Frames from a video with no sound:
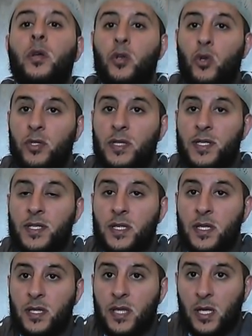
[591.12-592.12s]
Notice
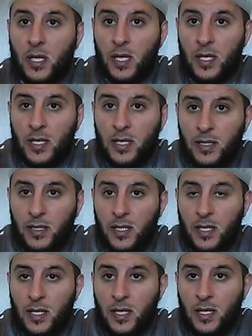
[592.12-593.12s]
the ghayn
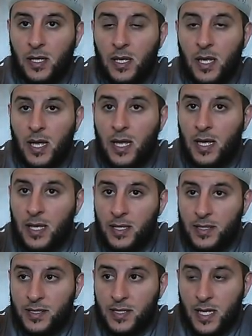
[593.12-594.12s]

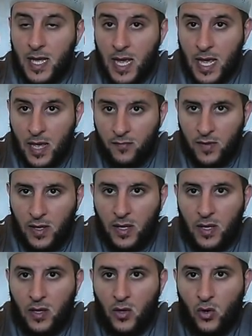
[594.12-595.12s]
is
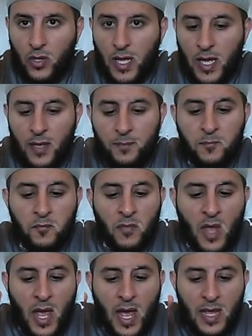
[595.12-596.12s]
heavy. Okay?
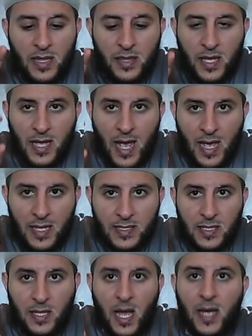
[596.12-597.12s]
And the ya
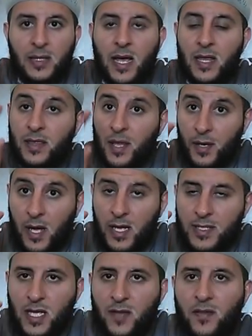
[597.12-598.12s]
is light and the ra
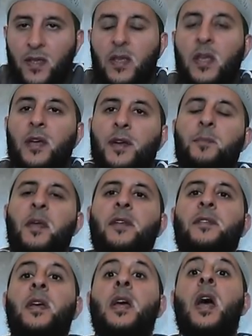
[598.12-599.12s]
is heavy.
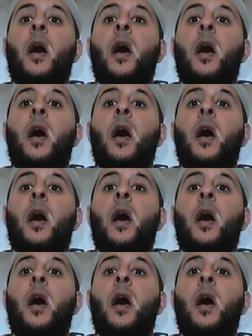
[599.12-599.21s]
Repeat.